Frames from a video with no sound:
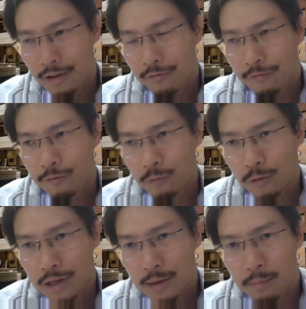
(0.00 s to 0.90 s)

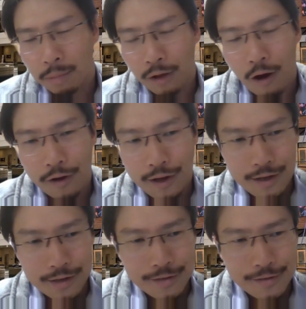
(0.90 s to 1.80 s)
fully
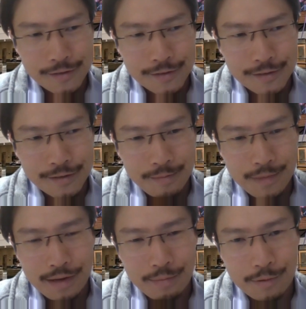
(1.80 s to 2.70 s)
blocking
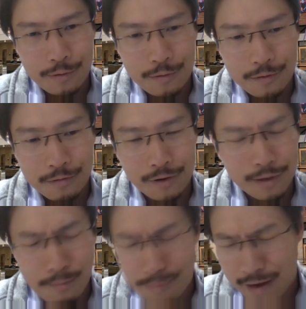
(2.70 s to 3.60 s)
people,
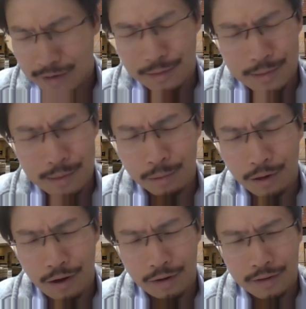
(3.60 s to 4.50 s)
right, the maximum
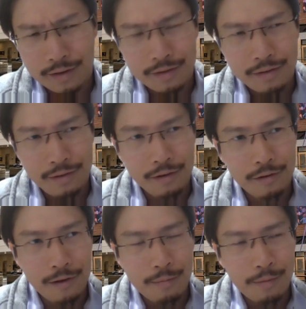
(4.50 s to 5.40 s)
block that's, you
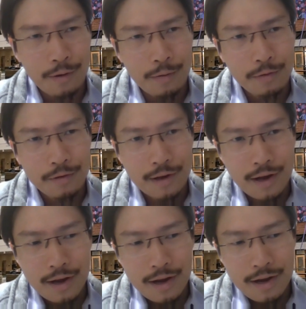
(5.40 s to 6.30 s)
know, imposed
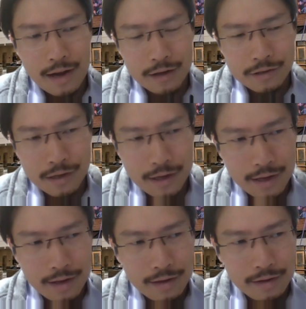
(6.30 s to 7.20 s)

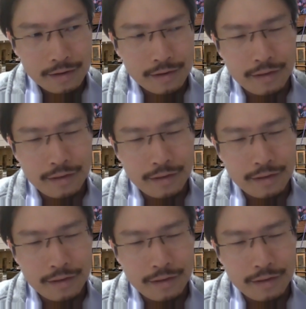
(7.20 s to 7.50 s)
actually is